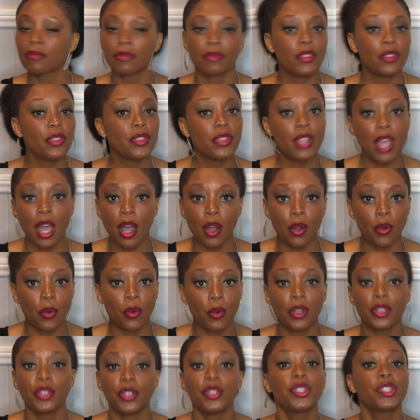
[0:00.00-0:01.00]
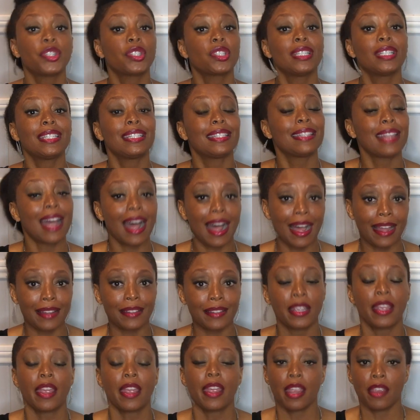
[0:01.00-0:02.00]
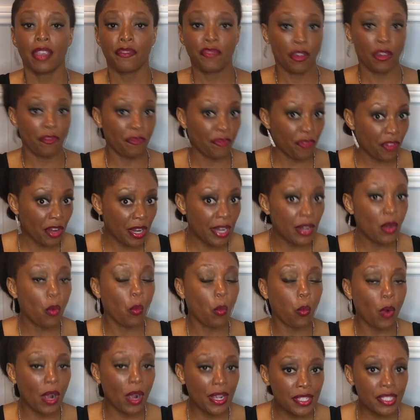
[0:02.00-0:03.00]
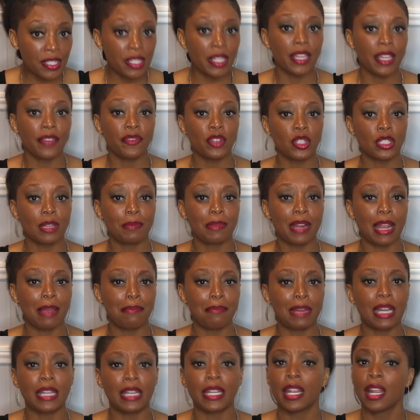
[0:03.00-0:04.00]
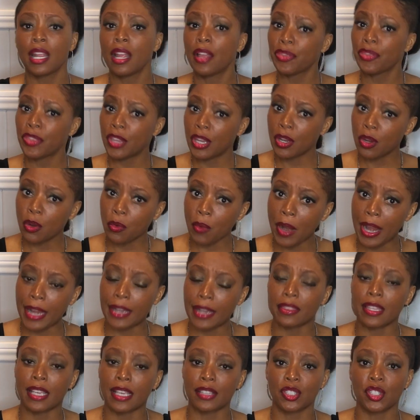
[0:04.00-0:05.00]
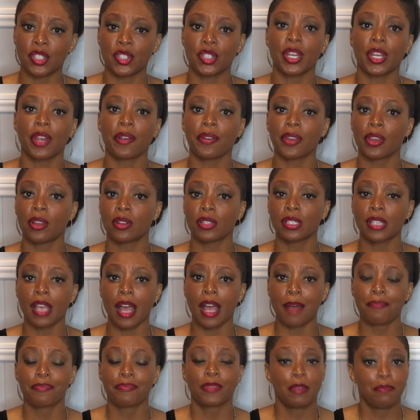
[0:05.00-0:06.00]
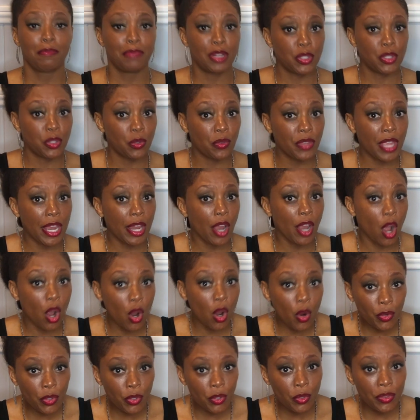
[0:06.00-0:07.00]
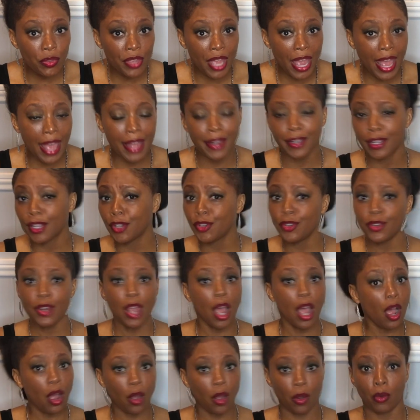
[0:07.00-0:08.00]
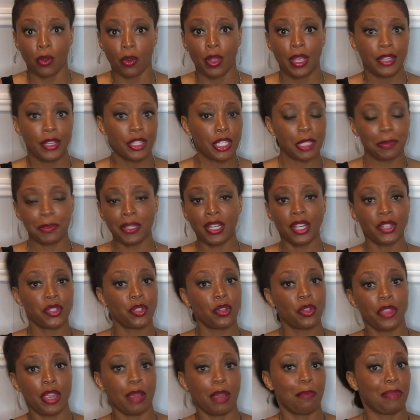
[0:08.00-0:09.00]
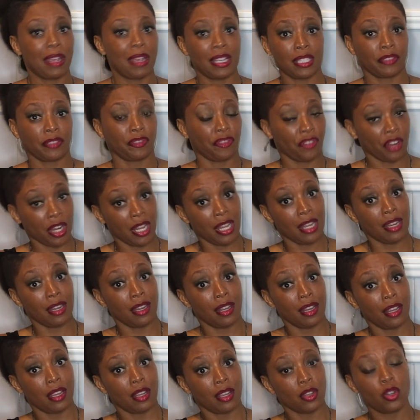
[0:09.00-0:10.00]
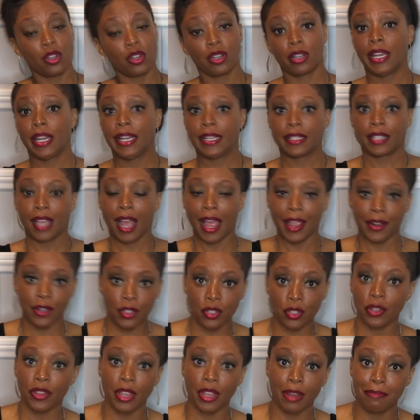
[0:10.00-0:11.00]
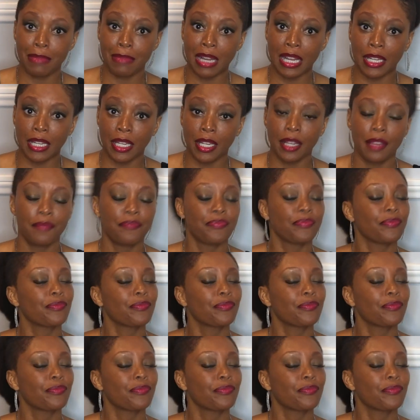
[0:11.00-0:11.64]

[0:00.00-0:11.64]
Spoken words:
No, you should not. If your friend wants to give you some of that money, then great. That's the cherry on top. But do they owe you that? No. Just because you're their best friend, you're entitled to their money?